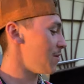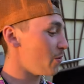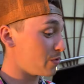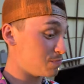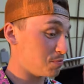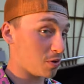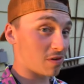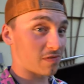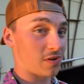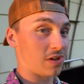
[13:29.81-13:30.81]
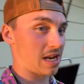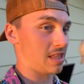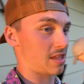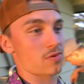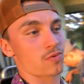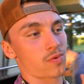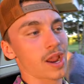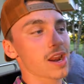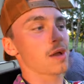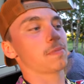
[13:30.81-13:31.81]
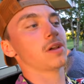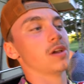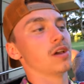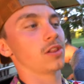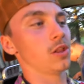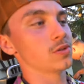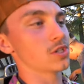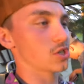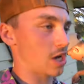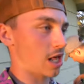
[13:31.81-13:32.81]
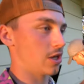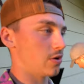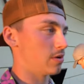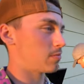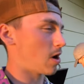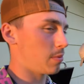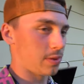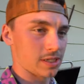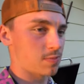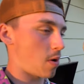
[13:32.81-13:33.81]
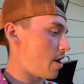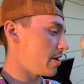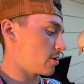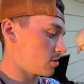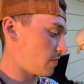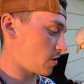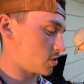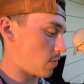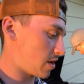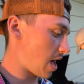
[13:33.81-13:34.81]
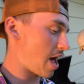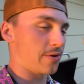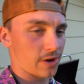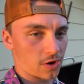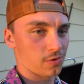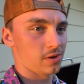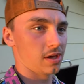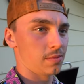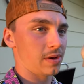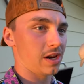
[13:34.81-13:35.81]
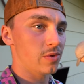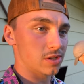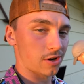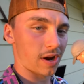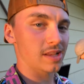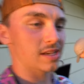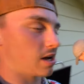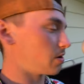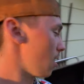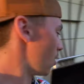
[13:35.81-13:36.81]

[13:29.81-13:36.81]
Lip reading: It was beautiful, and they're right up close to the shallow, probably spawning or just finished spawning, I don't know. But it was a great day.